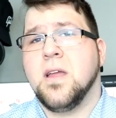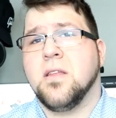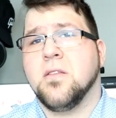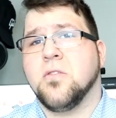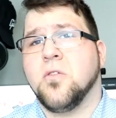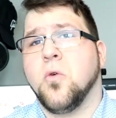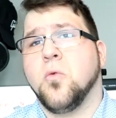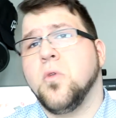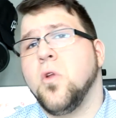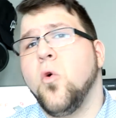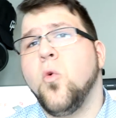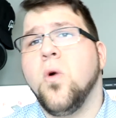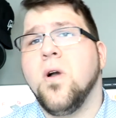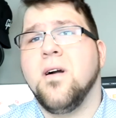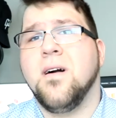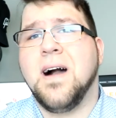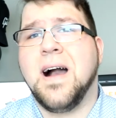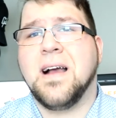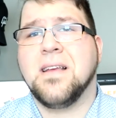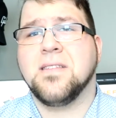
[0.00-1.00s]
So no
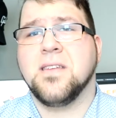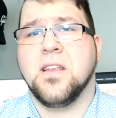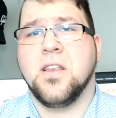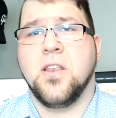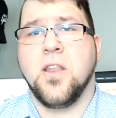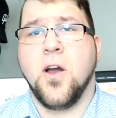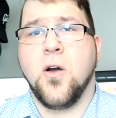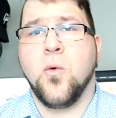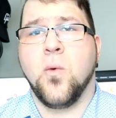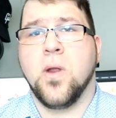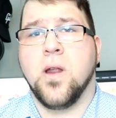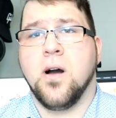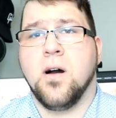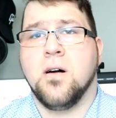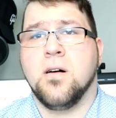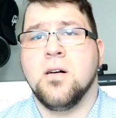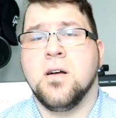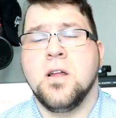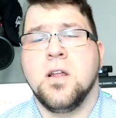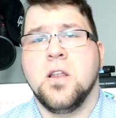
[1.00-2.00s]
one likes a
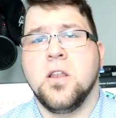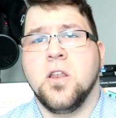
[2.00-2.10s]
know-it-all.